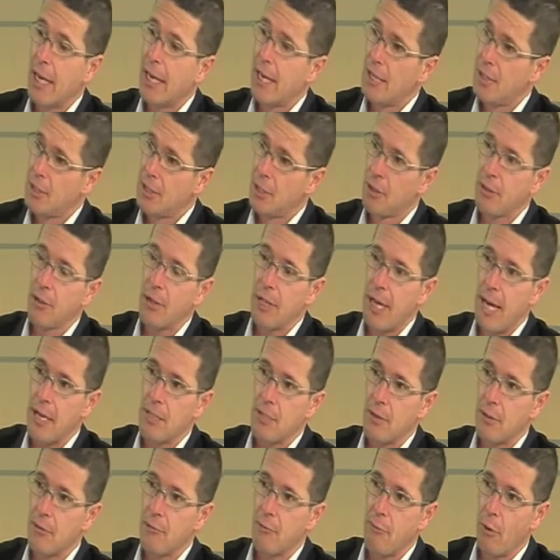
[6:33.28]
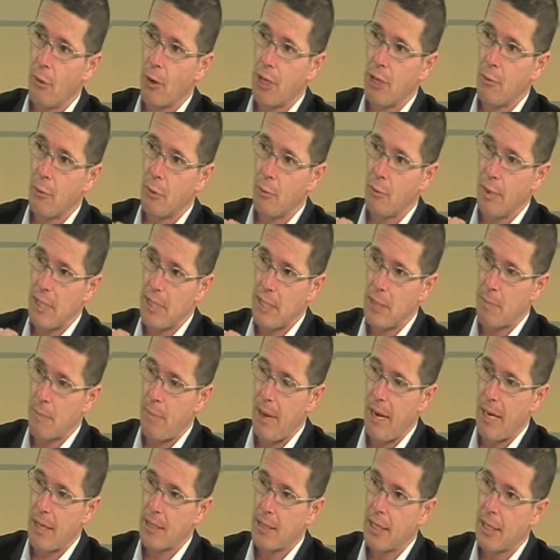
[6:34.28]
in 2040 will be
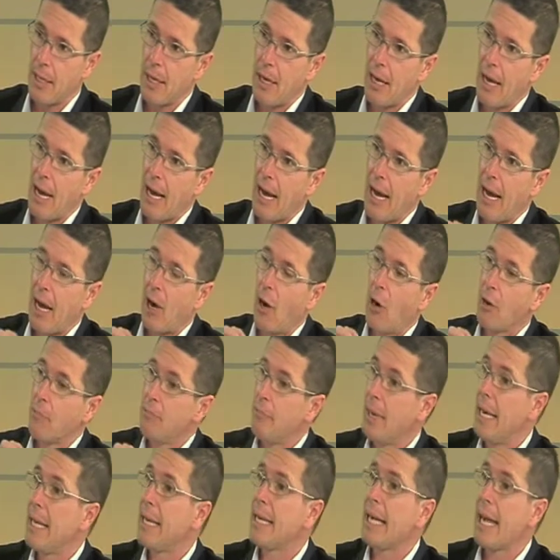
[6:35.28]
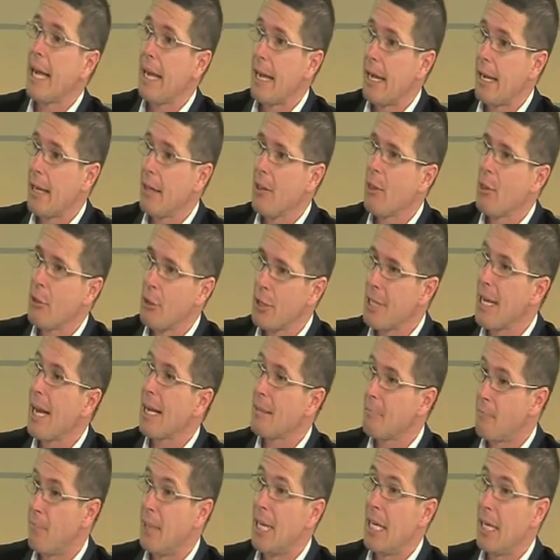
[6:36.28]
spent on Medicare,
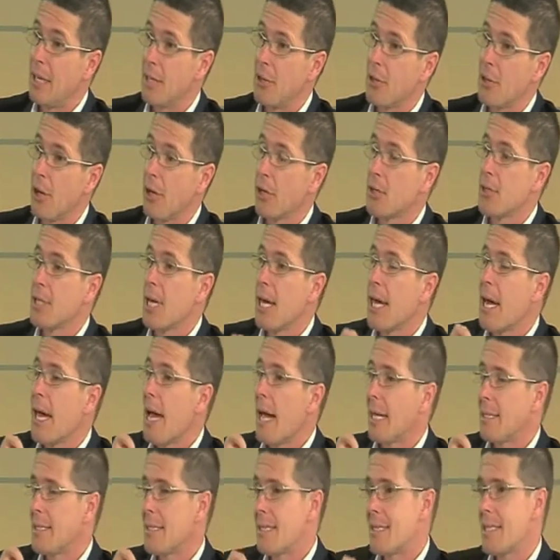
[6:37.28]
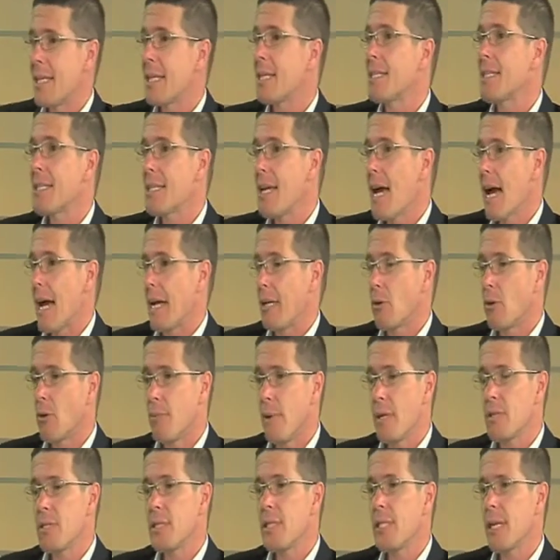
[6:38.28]
$38 billion, and 68,
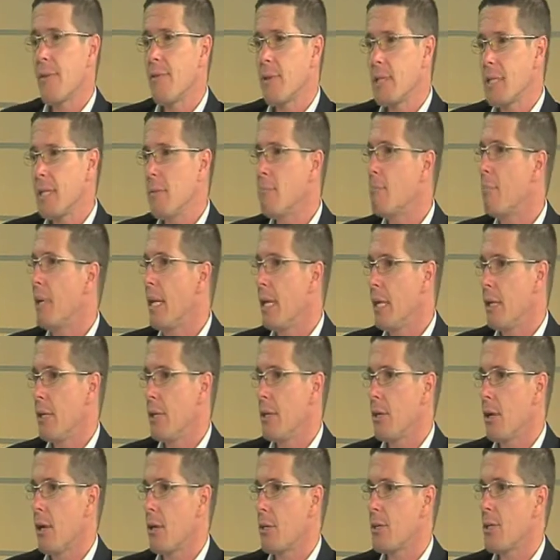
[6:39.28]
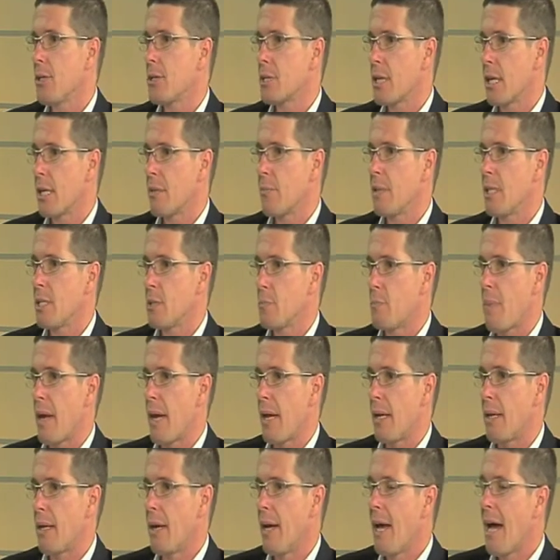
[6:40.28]
almost $70 billion is going to be
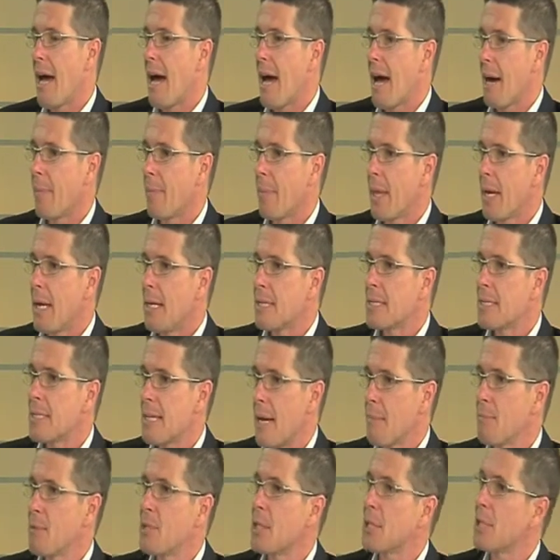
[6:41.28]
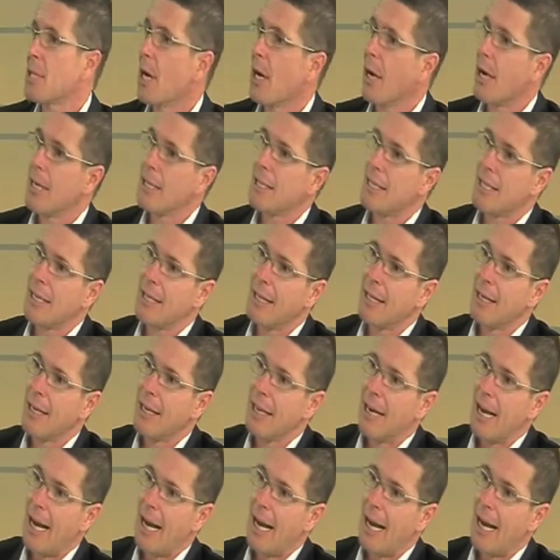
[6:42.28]
spent subsidising